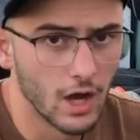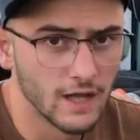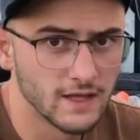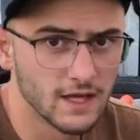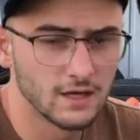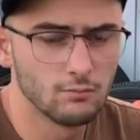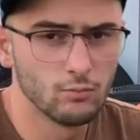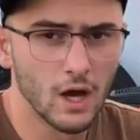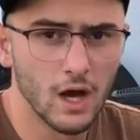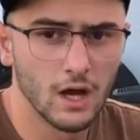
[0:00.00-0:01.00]
And then
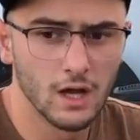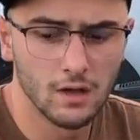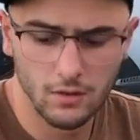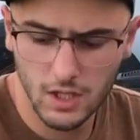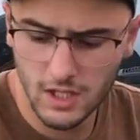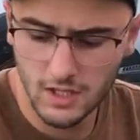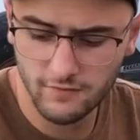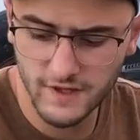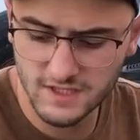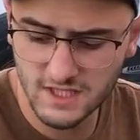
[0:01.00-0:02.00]

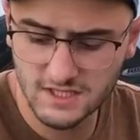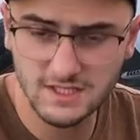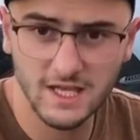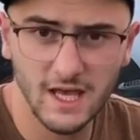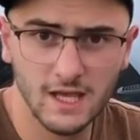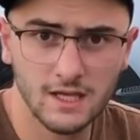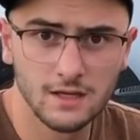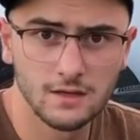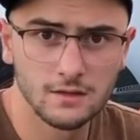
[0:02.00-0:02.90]
if this doesn't take